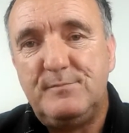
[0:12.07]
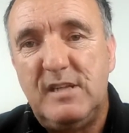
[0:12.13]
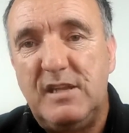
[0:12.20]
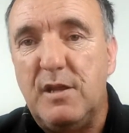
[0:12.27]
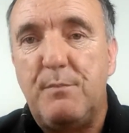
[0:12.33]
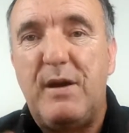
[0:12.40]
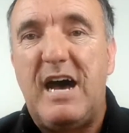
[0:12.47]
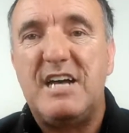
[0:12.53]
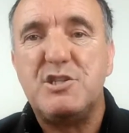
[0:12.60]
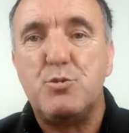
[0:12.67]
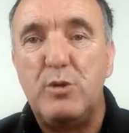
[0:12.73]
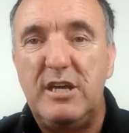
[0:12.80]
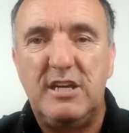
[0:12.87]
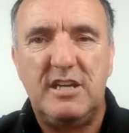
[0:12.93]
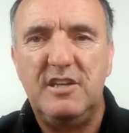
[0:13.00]
In the past
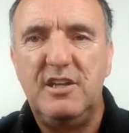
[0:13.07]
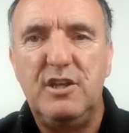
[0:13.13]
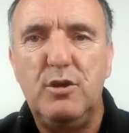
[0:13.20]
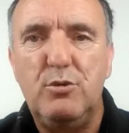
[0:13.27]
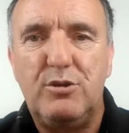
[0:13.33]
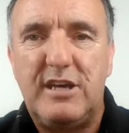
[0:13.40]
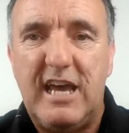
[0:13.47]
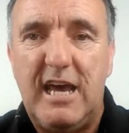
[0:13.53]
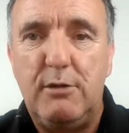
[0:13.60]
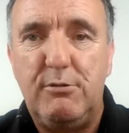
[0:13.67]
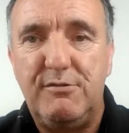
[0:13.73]
week in the UK,